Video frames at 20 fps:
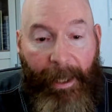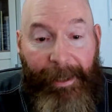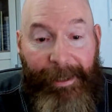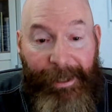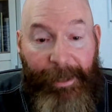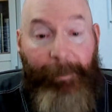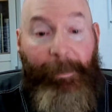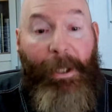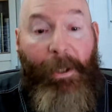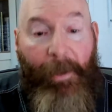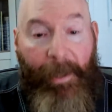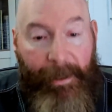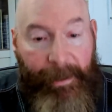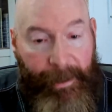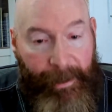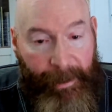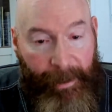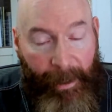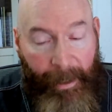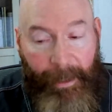
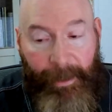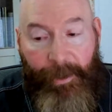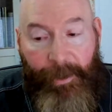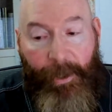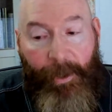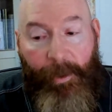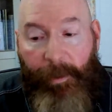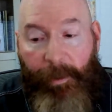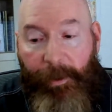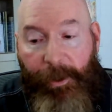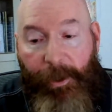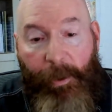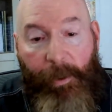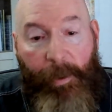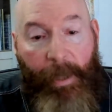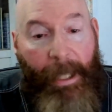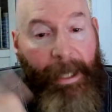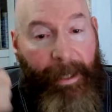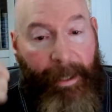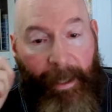spirits
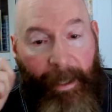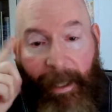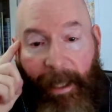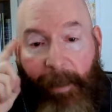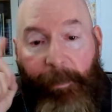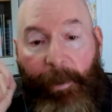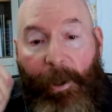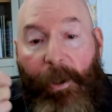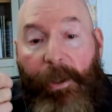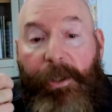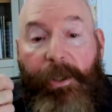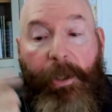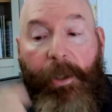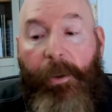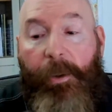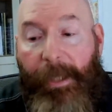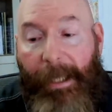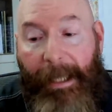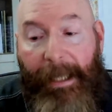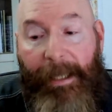to keep her
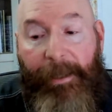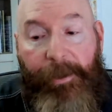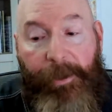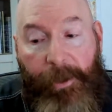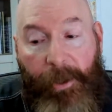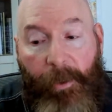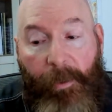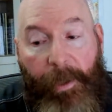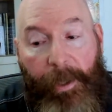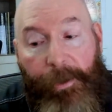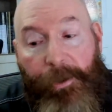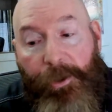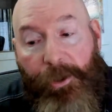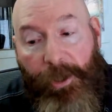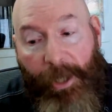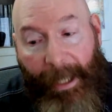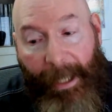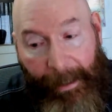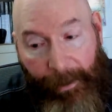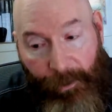tuned into the
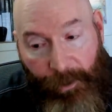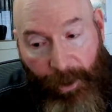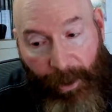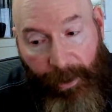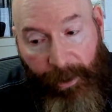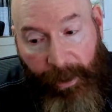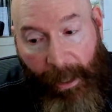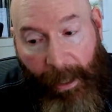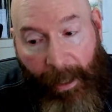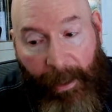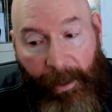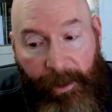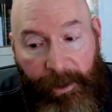changes,